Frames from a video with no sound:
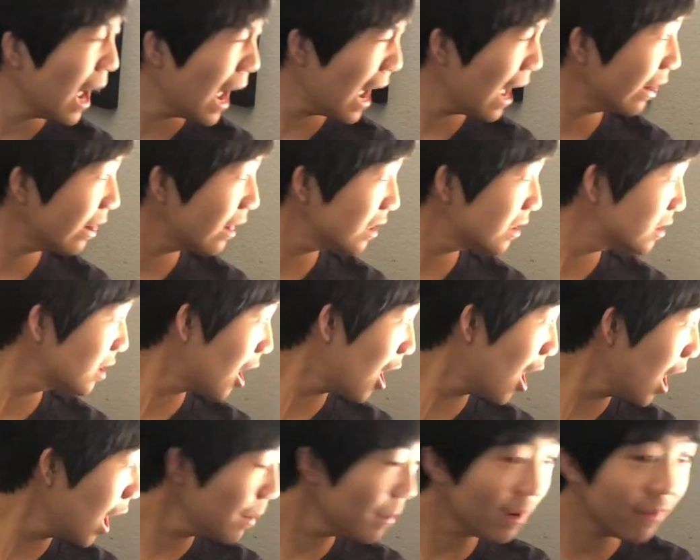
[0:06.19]
At the
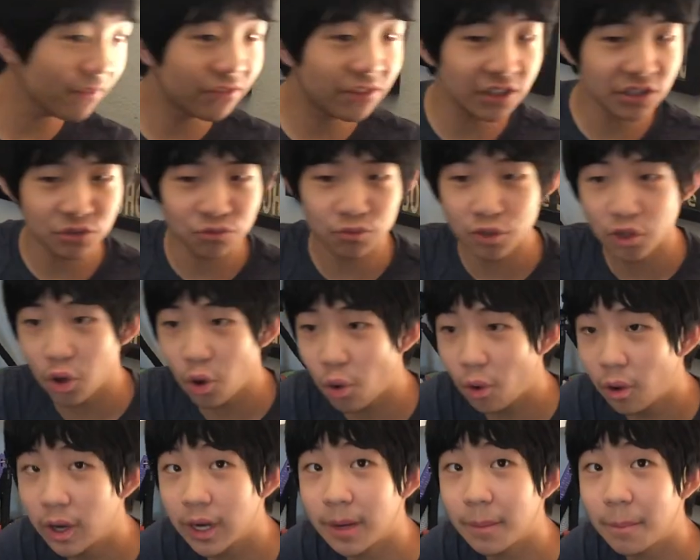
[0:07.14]
time of this
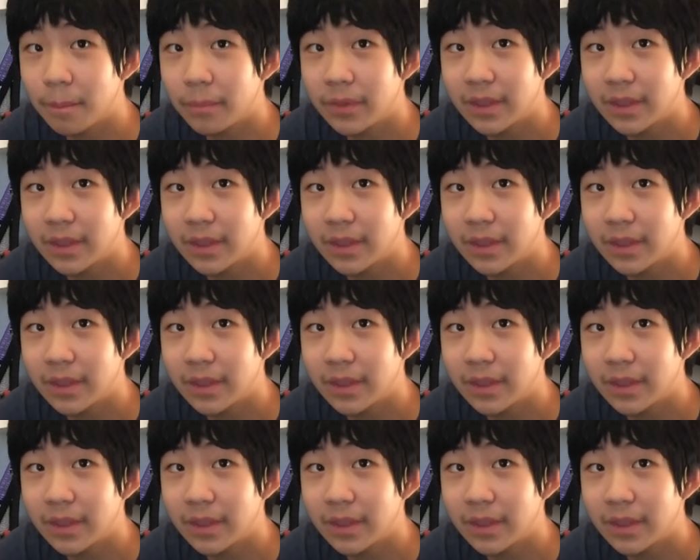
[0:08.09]
recording,